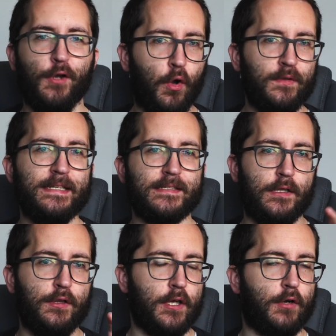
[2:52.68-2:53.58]
Not only does
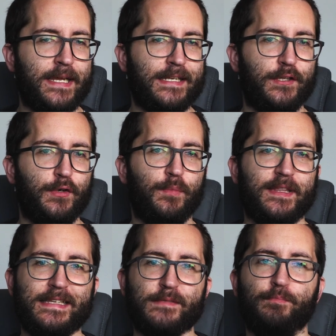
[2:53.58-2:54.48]
it look great though,
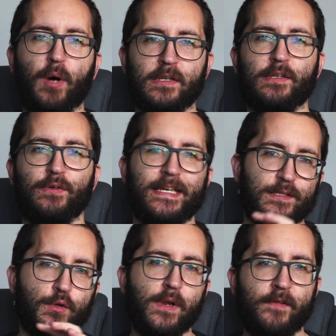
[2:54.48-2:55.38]
but this bundle
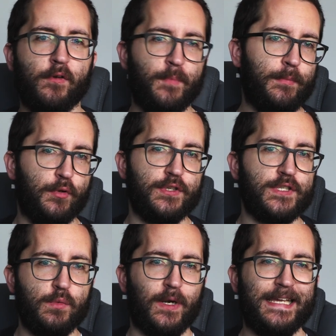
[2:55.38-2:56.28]
is great for people who
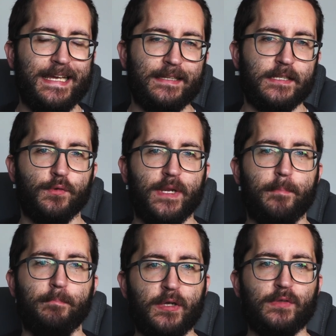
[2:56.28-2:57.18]
just want to get the
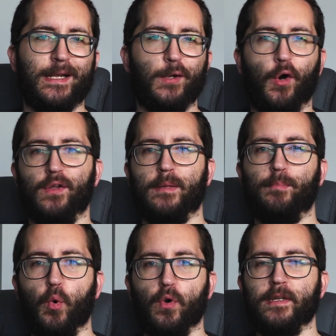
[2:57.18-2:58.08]
terrain built and on the
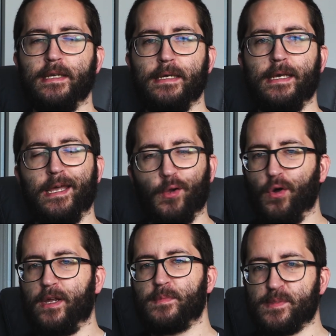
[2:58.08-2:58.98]
board. It
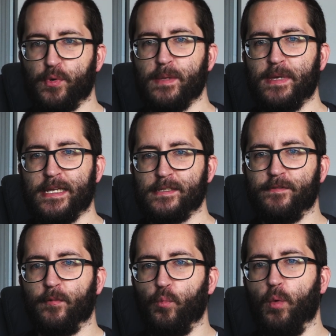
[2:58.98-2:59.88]
all comes
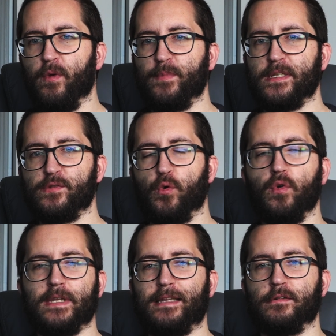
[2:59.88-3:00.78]
pre-painted from what we've been
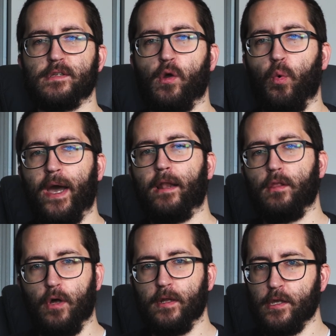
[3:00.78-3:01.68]
told and there's quite
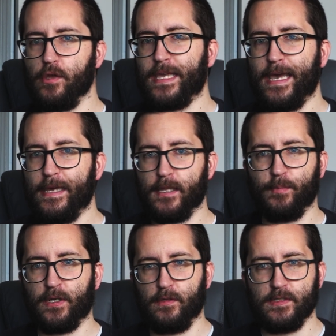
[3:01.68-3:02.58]
a lot that you get in
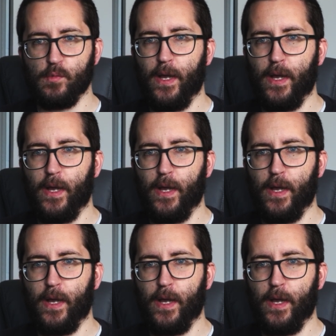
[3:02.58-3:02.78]
the bundle as